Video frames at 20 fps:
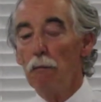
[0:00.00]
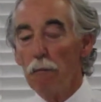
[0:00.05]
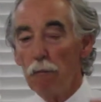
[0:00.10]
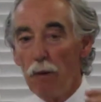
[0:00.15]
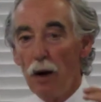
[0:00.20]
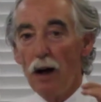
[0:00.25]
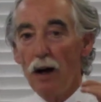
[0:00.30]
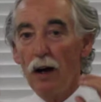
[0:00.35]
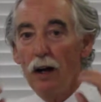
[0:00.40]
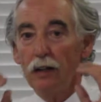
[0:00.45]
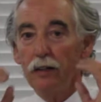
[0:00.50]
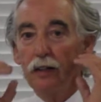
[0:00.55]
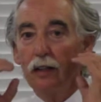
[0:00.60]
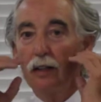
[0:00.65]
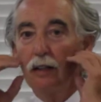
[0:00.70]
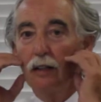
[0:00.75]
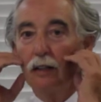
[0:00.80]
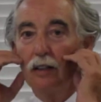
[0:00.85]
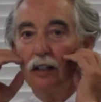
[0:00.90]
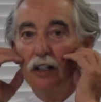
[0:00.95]

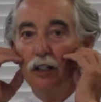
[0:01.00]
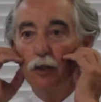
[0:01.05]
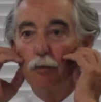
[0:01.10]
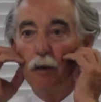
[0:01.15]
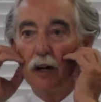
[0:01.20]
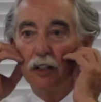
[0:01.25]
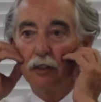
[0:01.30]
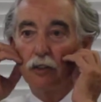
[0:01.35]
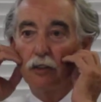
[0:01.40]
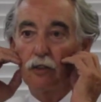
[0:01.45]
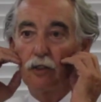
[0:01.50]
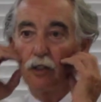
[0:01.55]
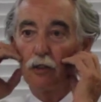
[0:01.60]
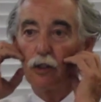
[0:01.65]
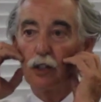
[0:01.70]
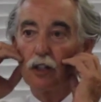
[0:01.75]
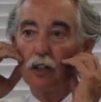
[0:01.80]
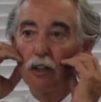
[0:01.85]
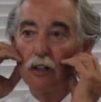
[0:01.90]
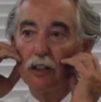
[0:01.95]
but these muscles are
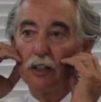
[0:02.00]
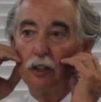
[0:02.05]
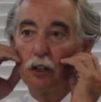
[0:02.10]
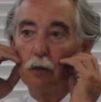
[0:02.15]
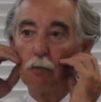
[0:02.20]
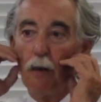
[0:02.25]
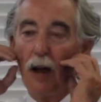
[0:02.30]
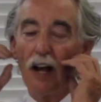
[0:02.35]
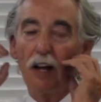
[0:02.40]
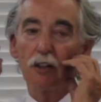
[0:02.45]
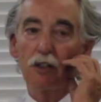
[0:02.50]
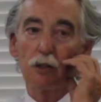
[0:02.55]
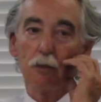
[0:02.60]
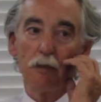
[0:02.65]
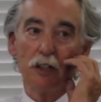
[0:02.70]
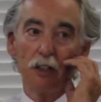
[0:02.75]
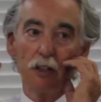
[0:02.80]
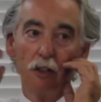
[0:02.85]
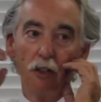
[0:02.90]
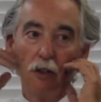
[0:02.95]
still in spasm,
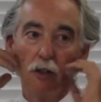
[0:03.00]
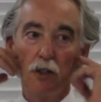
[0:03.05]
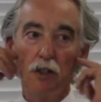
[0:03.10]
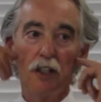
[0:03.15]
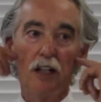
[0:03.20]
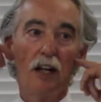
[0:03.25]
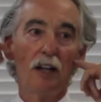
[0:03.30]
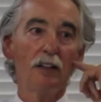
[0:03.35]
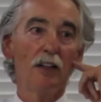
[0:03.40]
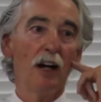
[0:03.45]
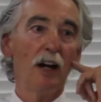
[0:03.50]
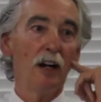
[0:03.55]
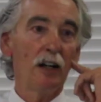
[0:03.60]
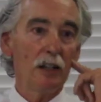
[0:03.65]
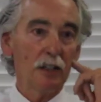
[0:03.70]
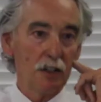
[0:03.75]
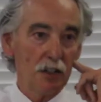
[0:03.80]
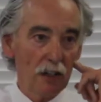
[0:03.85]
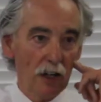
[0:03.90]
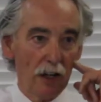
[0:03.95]
and usually on the
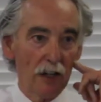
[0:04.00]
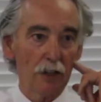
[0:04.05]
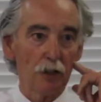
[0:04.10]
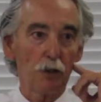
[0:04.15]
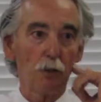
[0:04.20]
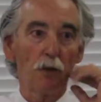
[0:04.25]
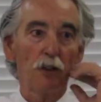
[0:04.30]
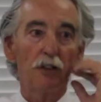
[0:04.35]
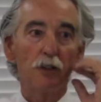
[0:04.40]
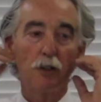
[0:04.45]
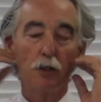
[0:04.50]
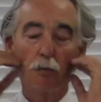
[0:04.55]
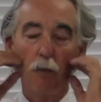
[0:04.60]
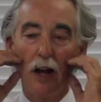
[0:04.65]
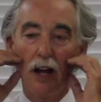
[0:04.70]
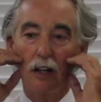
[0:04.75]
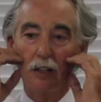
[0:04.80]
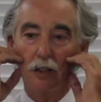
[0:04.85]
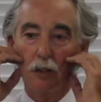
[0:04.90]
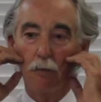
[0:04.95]
high side is where the
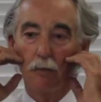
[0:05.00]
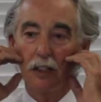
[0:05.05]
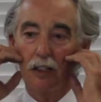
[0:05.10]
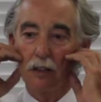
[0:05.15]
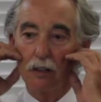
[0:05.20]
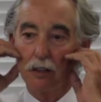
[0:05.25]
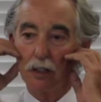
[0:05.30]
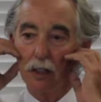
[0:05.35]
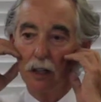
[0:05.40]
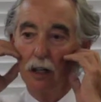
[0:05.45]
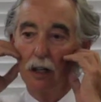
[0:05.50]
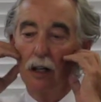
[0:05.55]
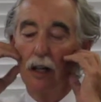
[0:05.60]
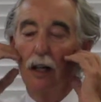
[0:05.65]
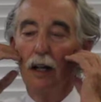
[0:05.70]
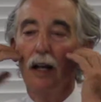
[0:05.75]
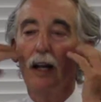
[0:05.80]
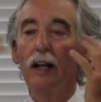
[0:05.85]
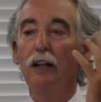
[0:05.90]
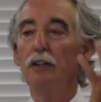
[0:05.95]
spasm is.
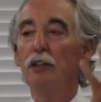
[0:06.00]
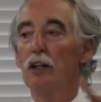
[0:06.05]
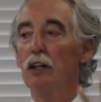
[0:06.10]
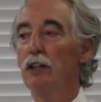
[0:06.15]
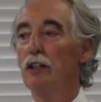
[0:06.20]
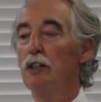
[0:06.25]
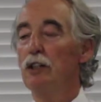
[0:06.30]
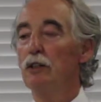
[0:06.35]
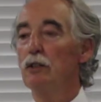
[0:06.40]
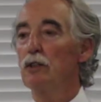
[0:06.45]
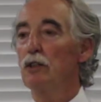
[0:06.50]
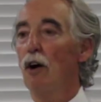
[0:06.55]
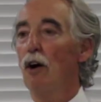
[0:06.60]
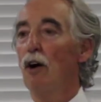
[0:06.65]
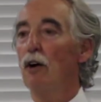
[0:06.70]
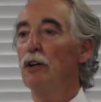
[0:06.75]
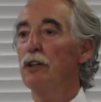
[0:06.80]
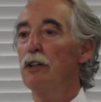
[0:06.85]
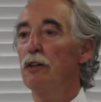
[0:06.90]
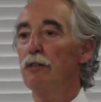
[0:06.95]
And you're going to use
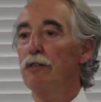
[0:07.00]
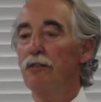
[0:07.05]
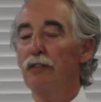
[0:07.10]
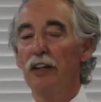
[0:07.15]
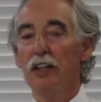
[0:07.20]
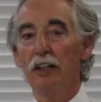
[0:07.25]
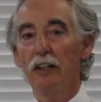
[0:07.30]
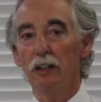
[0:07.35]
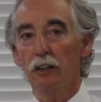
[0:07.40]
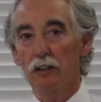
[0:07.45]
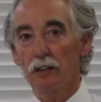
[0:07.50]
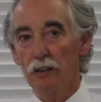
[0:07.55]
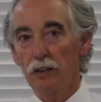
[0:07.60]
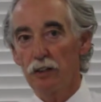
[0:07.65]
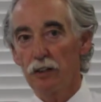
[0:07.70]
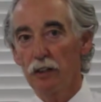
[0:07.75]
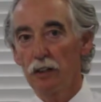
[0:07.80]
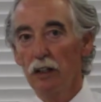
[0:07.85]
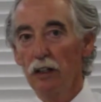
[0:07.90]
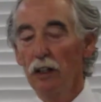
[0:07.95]
all your
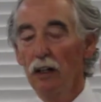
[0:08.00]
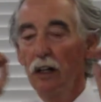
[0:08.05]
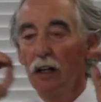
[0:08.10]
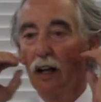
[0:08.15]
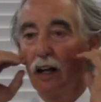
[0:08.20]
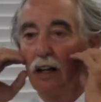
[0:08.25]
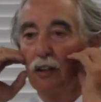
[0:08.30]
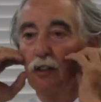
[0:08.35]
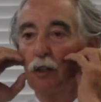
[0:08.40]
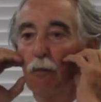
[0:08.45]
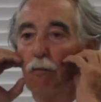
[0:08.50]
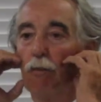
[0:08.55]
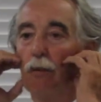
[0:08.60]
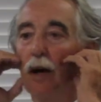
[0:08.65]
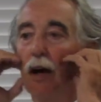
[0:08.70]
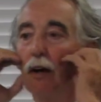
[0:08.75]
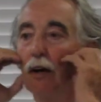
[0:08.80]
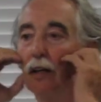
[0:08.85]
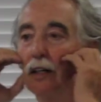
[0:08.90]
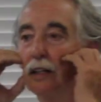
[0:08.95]
fingers, and you're
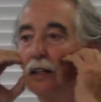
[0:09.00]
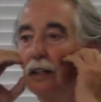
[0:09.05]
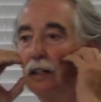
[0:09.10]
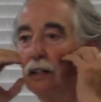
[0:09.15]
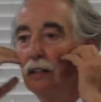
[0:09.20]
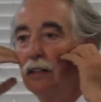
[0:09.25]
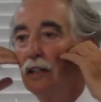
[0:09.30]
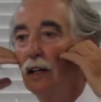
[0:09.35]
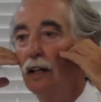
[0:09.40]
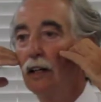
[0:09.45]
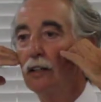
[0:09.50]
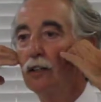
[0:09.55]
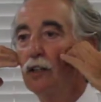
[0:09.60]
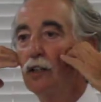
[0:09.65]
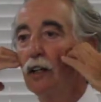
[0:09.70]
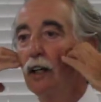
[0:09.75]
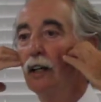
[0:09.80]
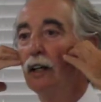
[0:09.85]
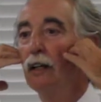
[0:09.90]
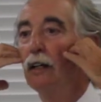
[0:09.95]
barely going to touch,
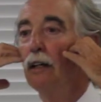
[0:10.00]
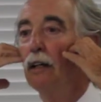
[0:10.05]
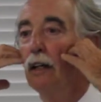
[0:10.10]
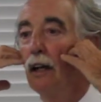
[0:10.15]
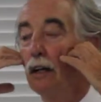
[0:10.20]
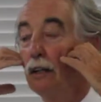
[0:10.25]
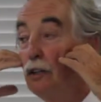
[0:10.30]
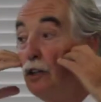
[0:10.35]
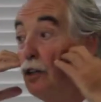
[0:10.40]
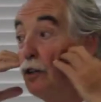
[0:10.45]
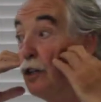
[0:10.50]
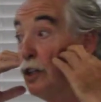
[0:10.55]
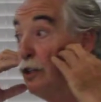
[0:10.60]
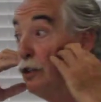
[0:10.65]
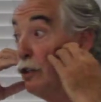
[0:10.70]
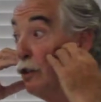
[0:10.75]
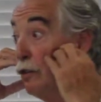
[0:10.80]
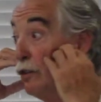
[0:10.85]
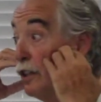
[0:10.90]
and you can do